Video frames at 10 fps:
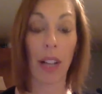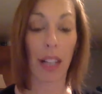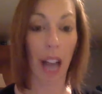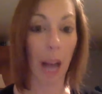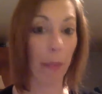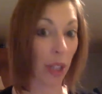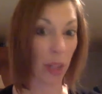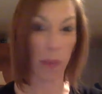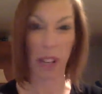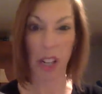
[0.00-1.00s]
Like I put
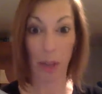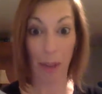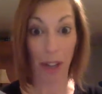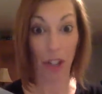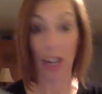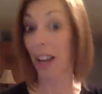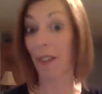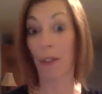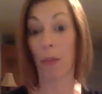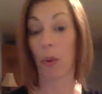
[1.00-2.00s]
spinach in my shake
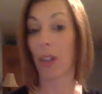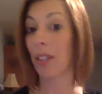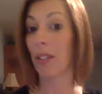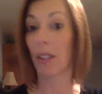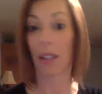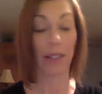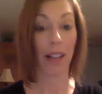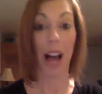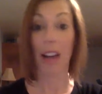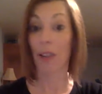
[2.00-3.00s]
every morning because
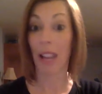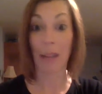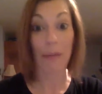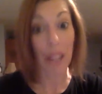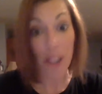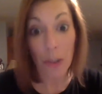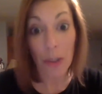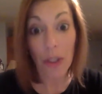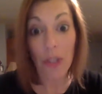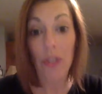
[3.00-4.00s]
I don't like
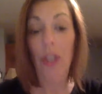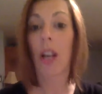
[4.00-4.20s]
vegetables.